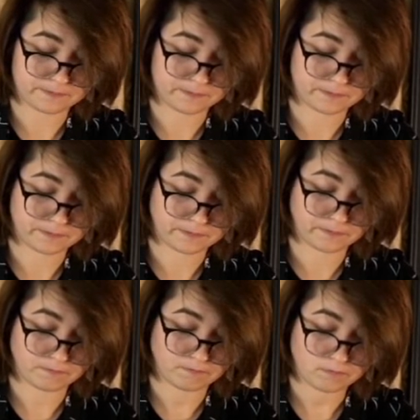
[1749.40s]

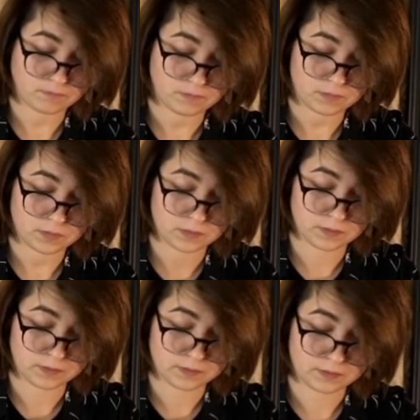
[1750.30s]

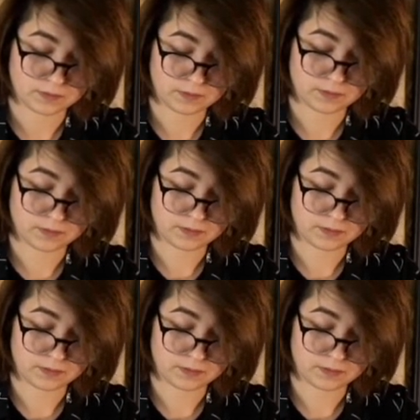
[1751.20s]
Nobody speaks.